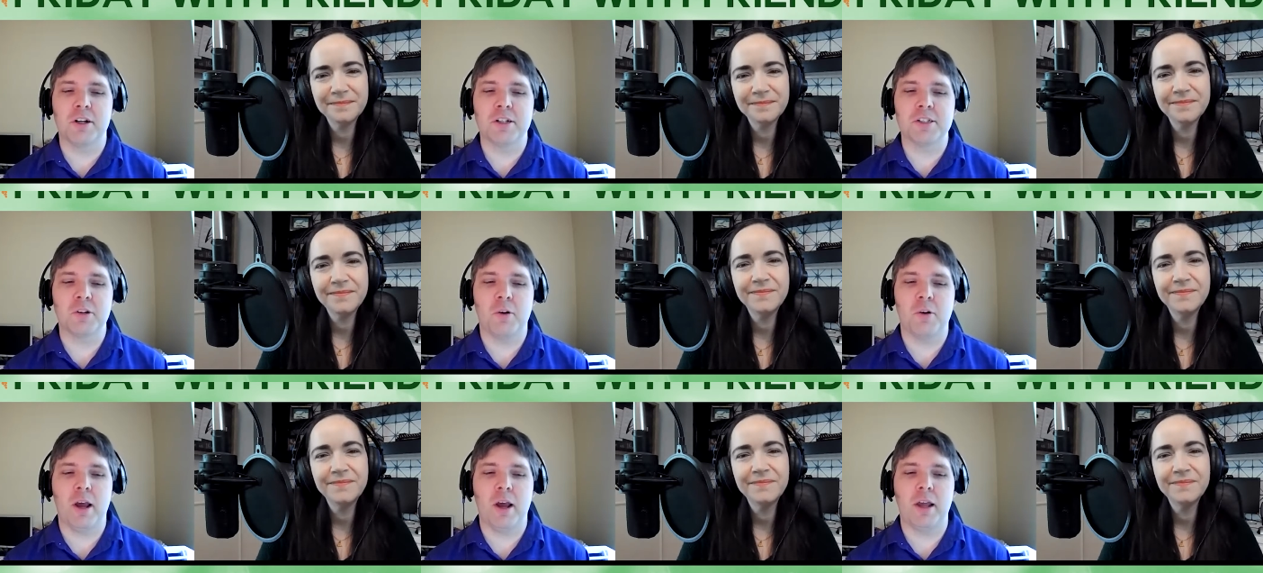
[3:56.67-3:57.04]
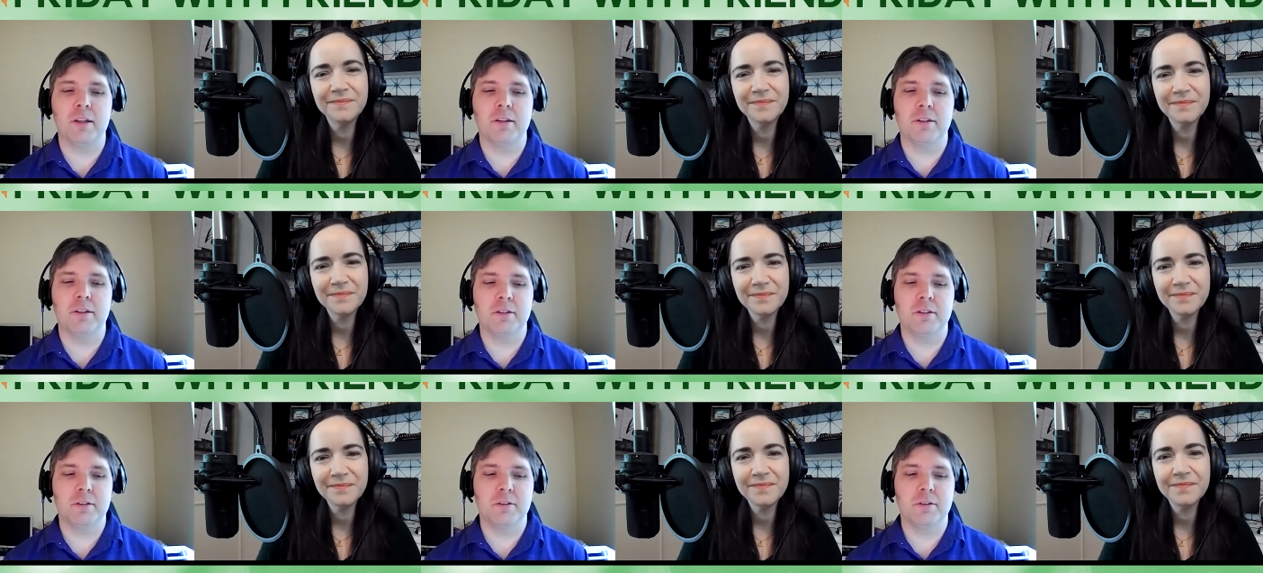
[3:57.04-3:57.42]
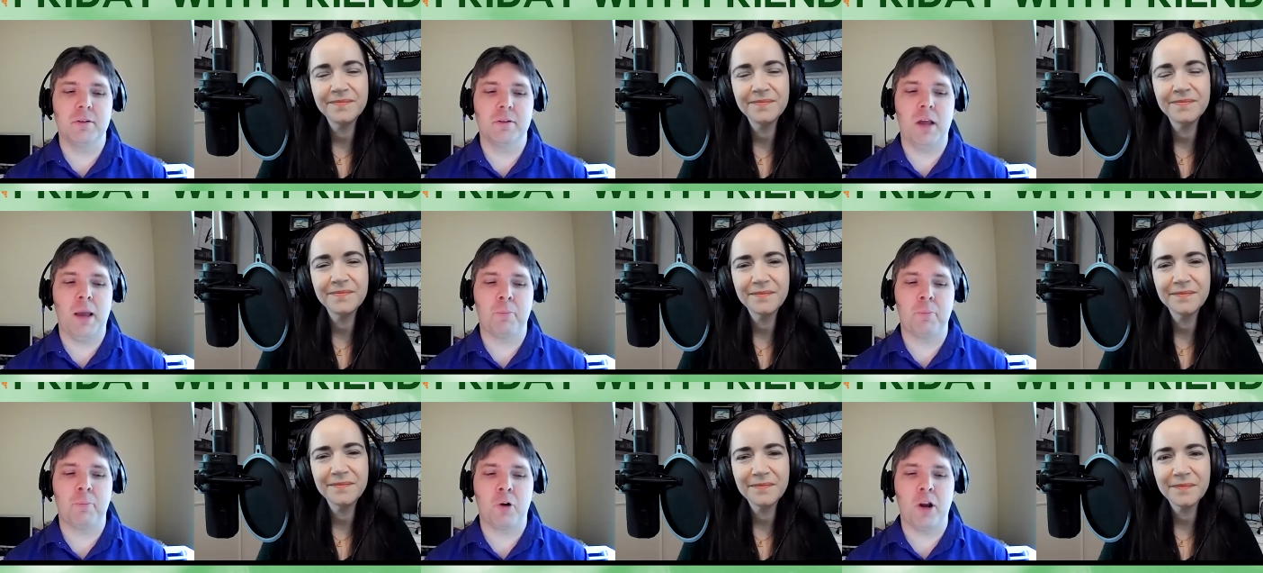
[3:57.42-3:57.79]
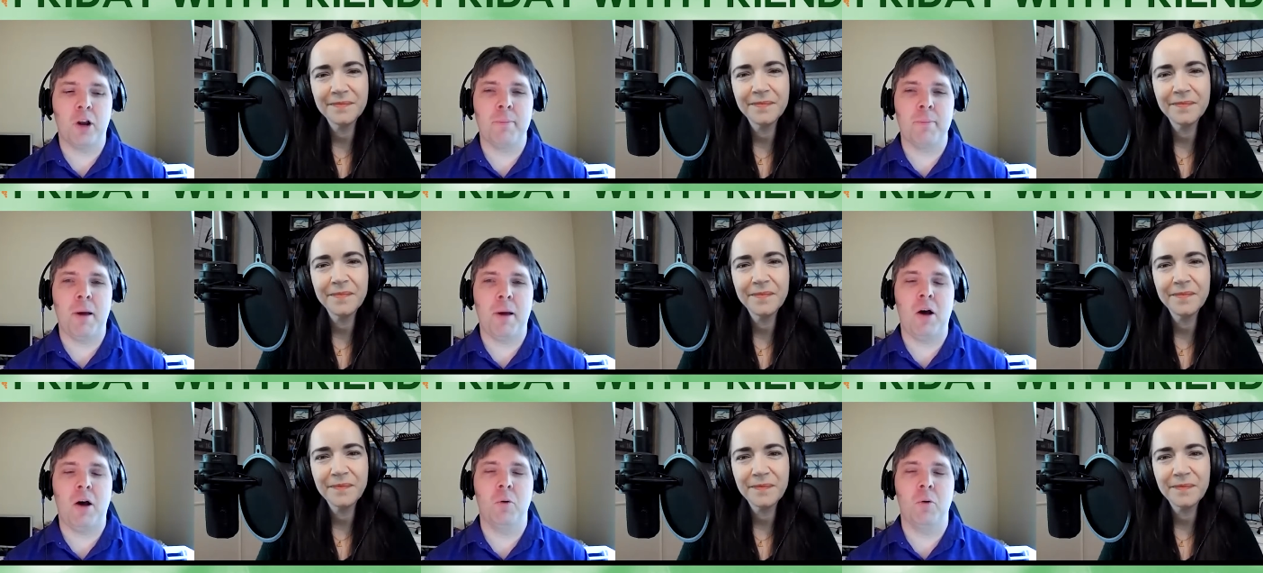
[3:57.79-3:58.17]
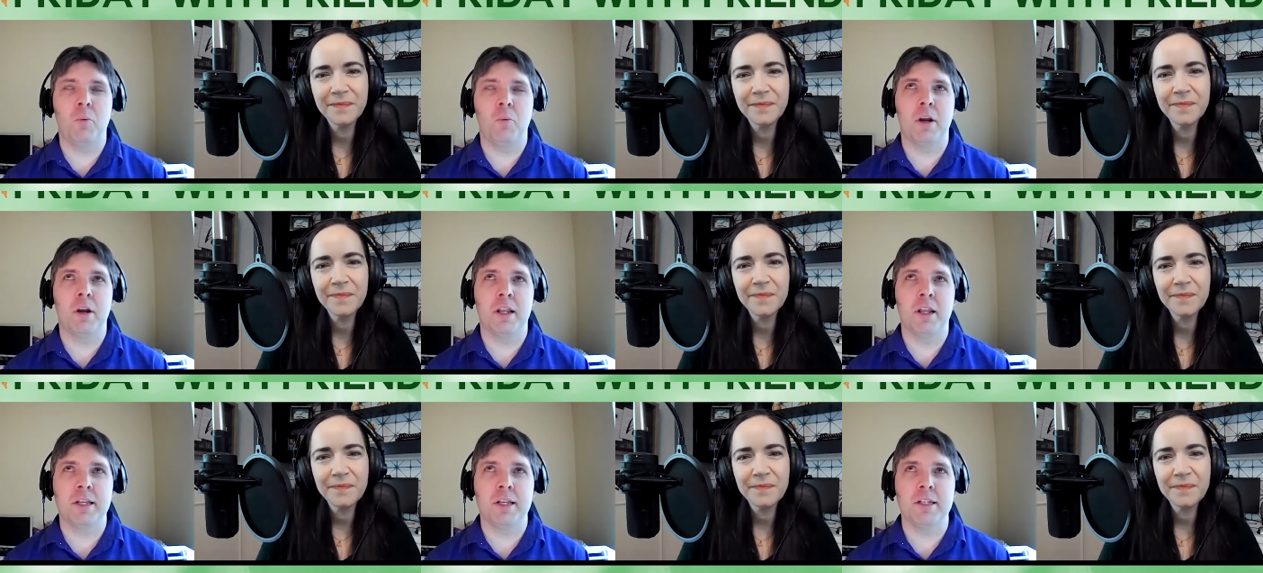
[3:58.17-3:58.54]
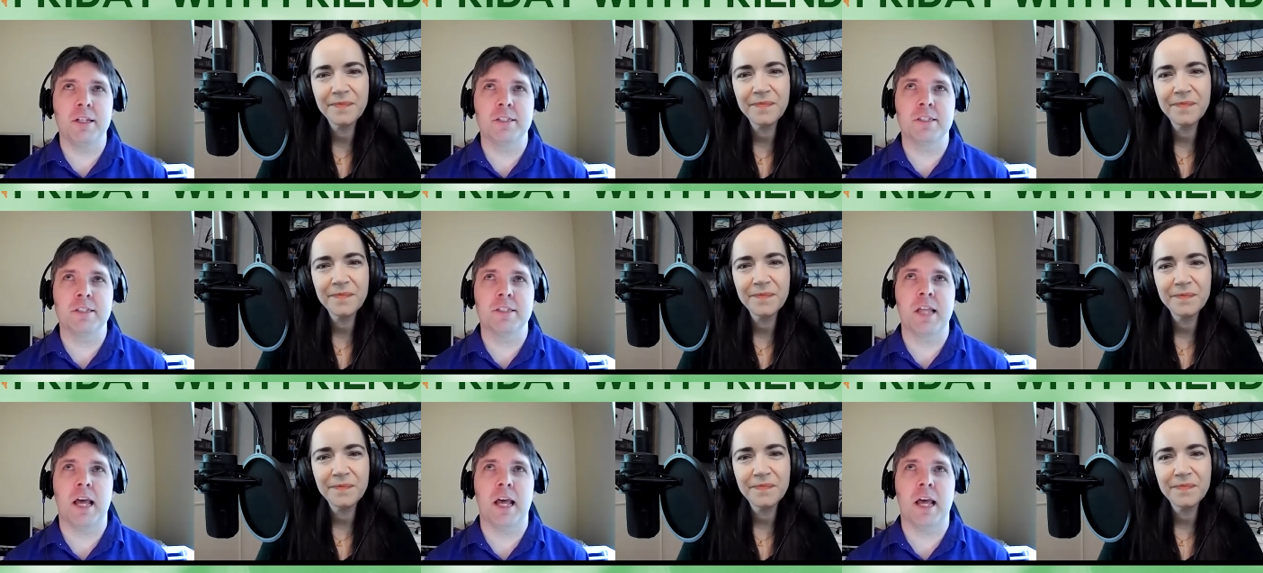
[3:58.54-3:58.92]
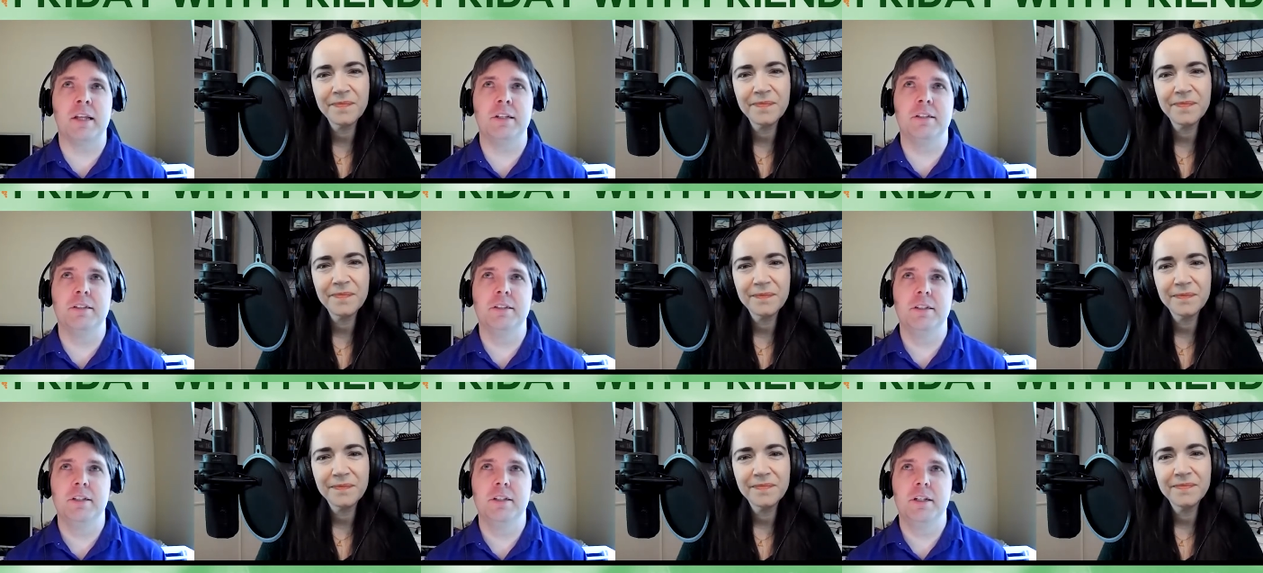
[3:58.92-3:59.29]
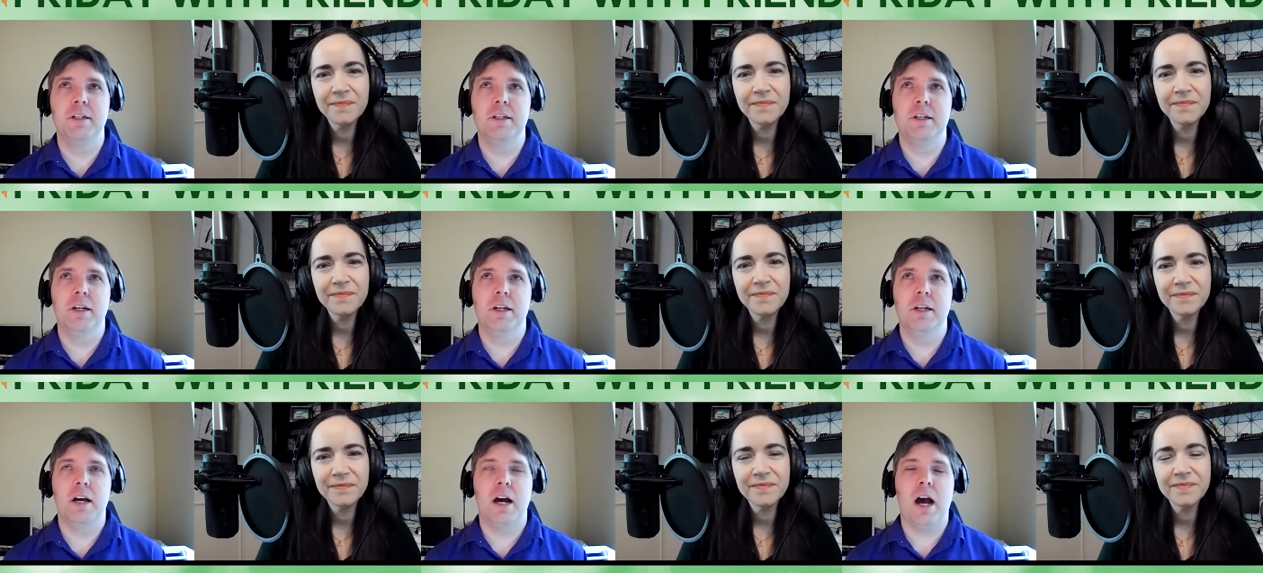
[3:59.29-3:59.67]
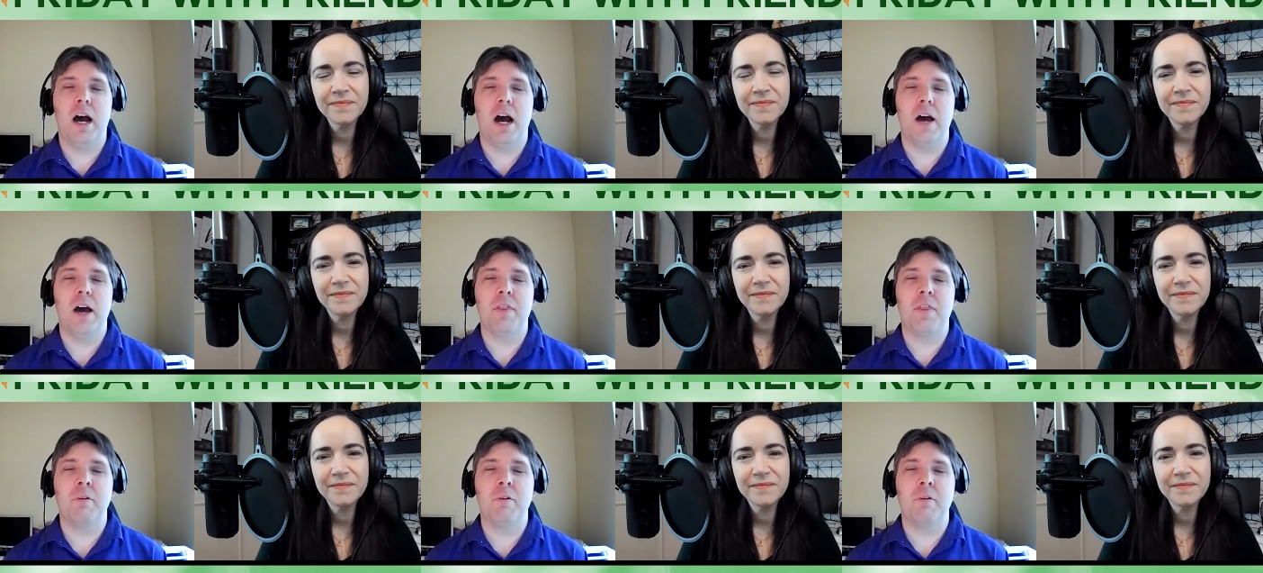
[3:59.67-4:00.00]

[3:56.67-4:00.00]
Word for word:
Speaker 1: So I pray about what it is that I'm